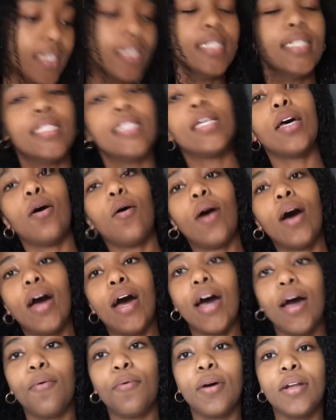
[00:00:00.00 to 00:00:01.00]
So
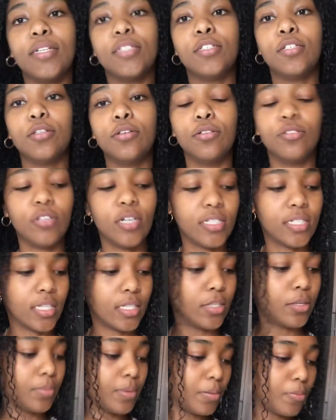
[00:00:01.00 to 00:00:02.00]
I wanted to dress a
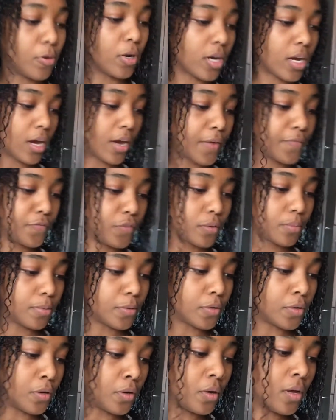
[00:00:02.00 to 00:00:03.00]
little bit more
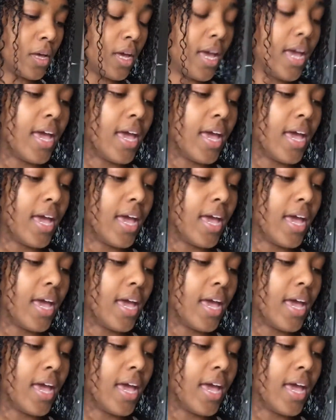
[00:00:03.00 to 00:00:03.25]
comfortable.